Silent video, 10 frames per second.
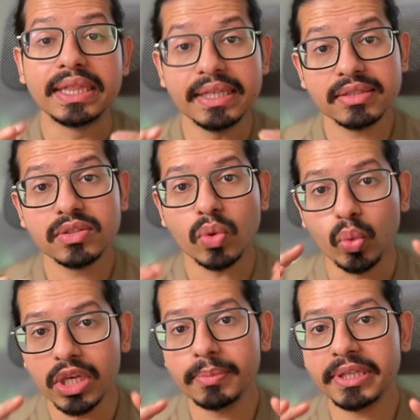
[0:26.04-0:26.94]
This
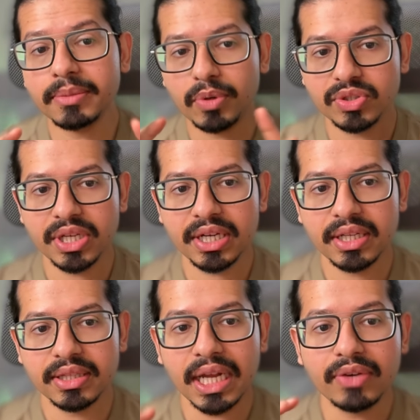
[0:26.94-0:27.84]
will be the
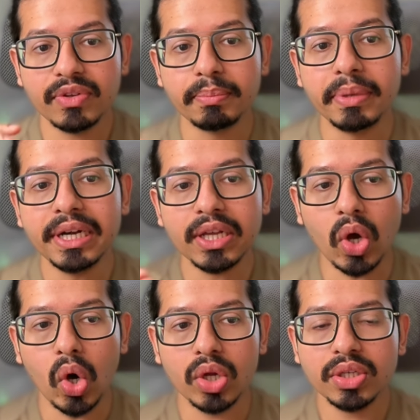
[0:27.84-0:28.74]
project that we build
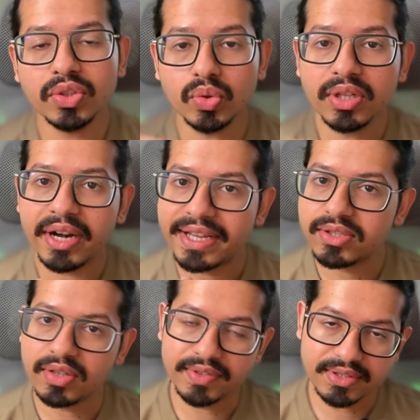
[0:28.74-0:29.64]
on through the
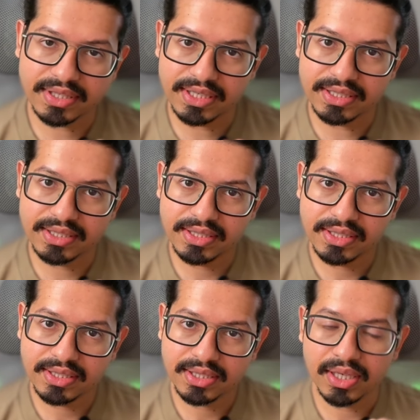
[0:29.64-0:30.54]
rest of the series.